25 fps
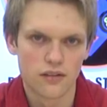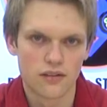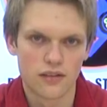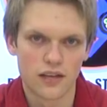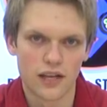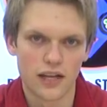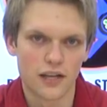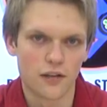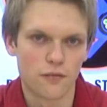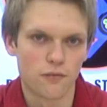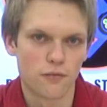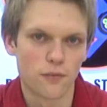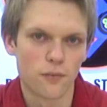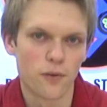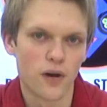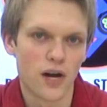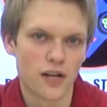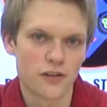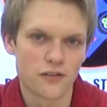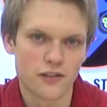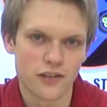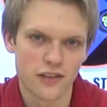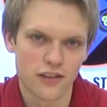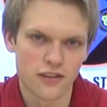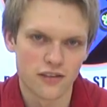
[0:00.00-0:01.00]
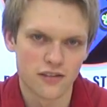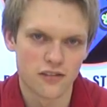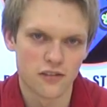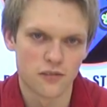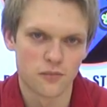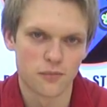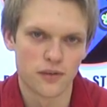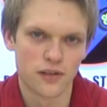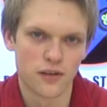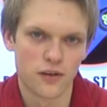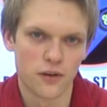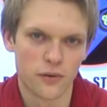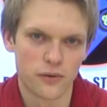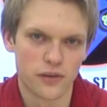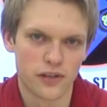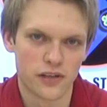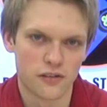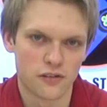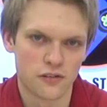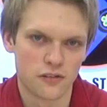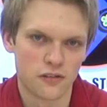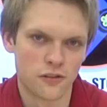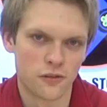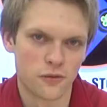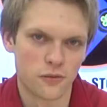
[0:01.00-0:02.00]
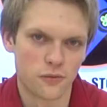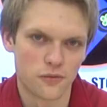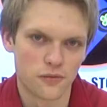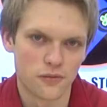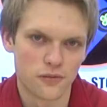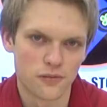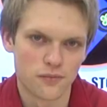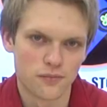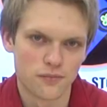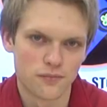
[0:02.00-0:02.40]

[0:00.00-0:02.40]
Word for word: Thank you for watching. This has been Odas News.